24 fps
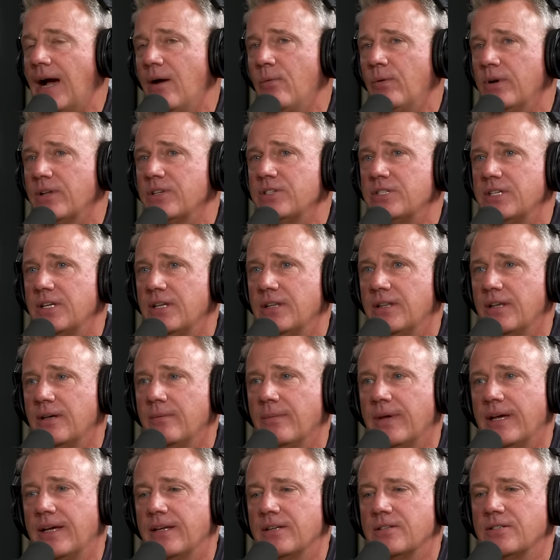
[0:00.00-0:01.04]
Yeah, I want to see
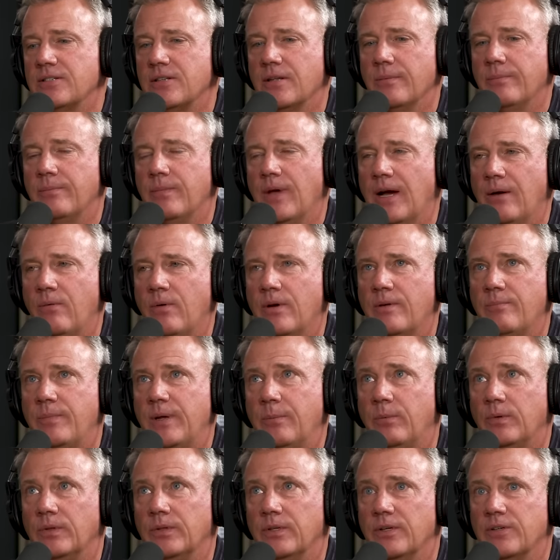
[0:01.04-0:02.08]
them as I want
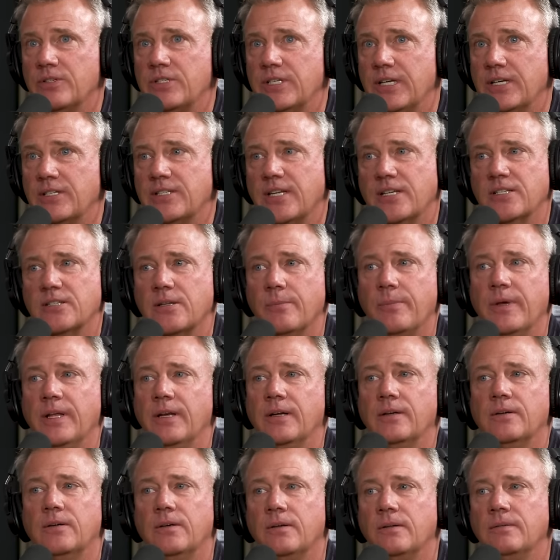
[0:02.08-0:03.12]
people to see us as the
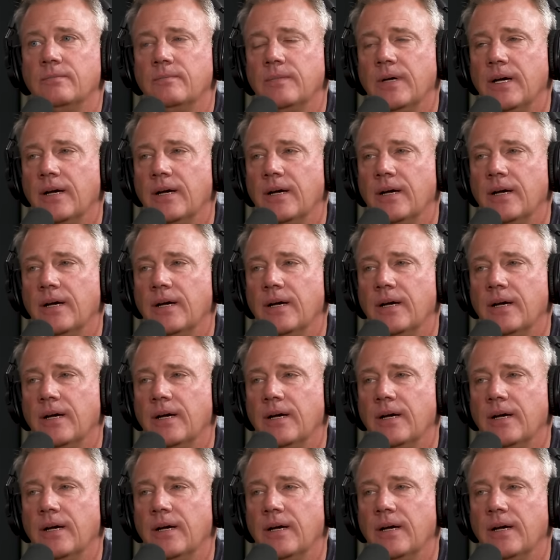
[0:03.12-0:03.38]
pinnacle